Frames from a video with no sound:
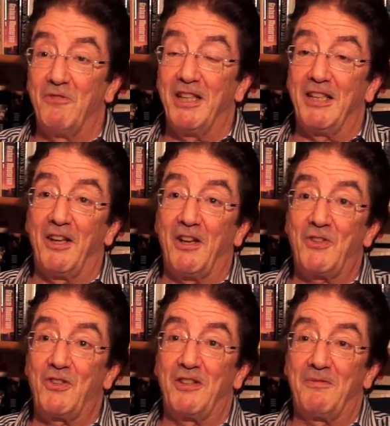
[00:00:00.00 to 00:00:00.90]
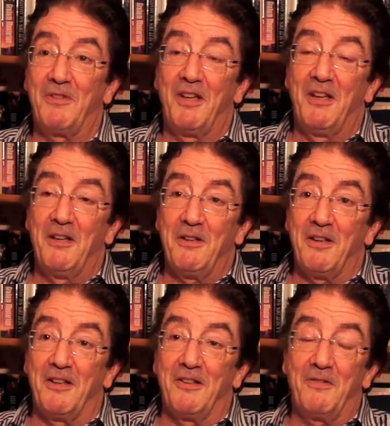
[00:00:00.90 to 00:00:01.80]
really lasting
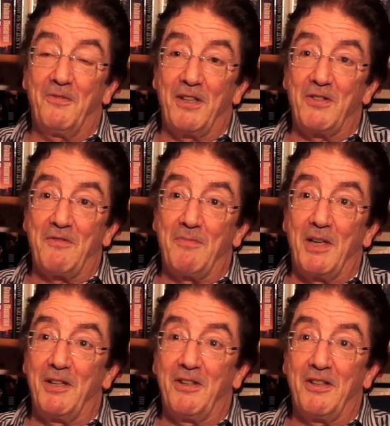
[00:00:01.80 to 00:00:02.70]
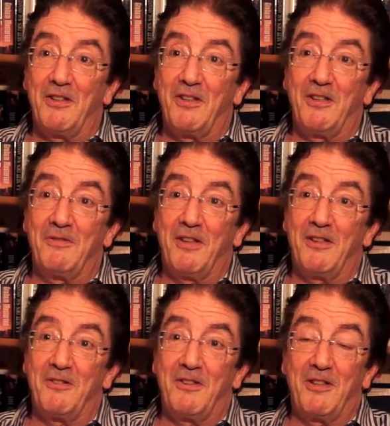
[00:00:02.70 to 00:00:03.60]
friends of mine, and
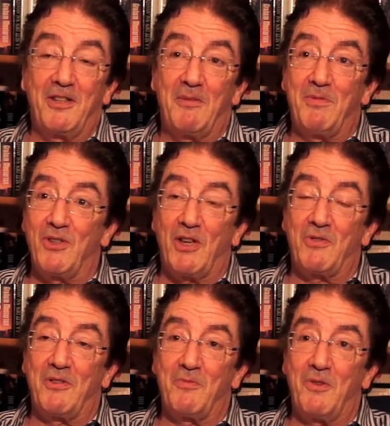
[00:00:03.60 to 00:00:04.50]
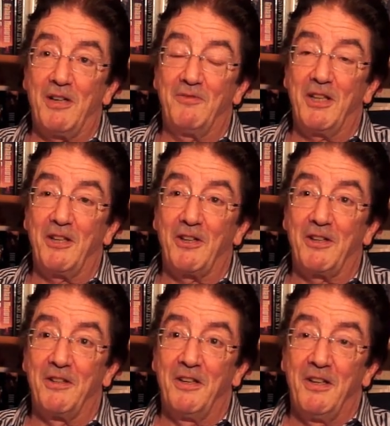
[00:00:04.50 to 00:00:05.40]
I keep in touch with them quite
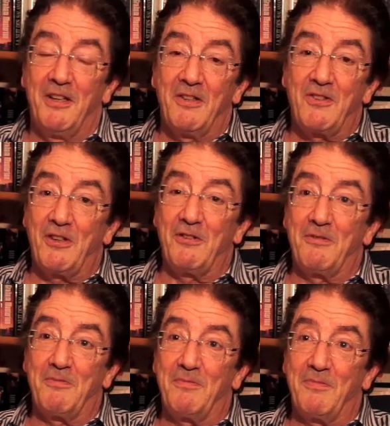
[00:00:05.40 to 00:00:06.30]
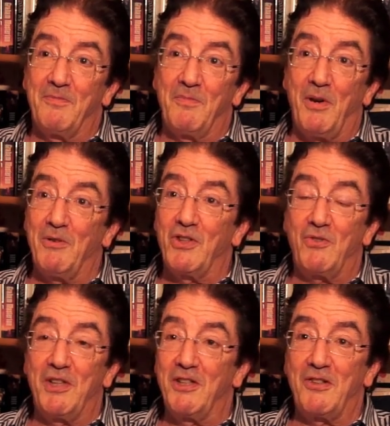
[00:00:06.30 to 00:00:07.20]
regularly. So
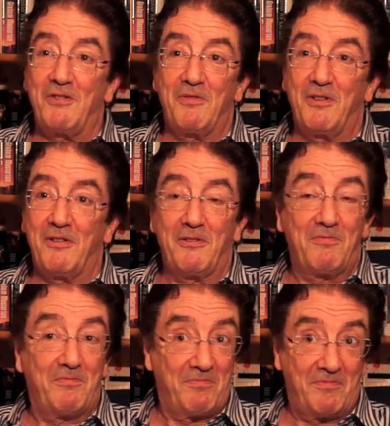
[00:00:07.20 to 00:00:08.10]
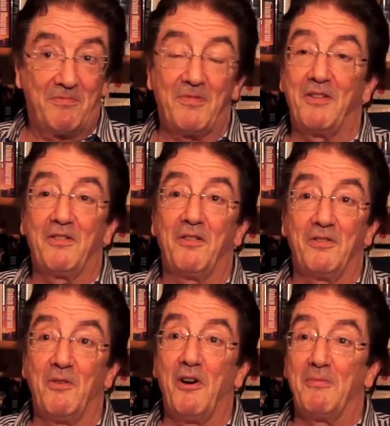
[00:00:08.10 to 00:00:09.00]
Polish readers,
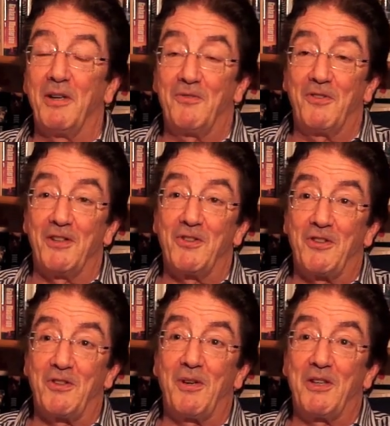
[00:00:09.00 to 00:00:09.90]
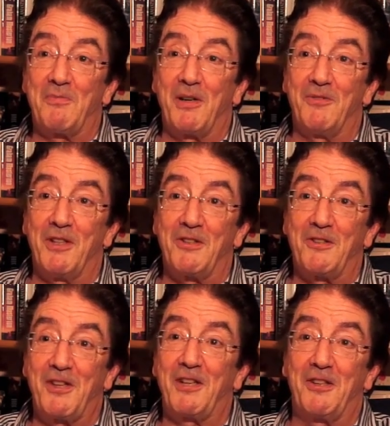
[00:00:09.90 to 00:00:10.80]
you are my friends as well as my
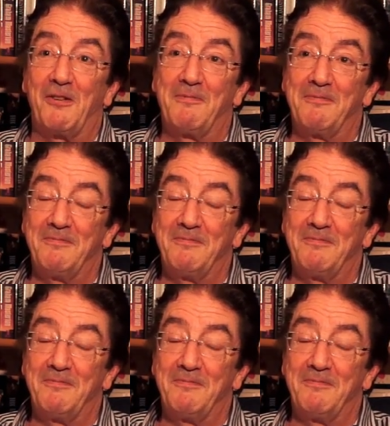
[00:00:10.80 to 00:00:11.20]
readers. Thank you.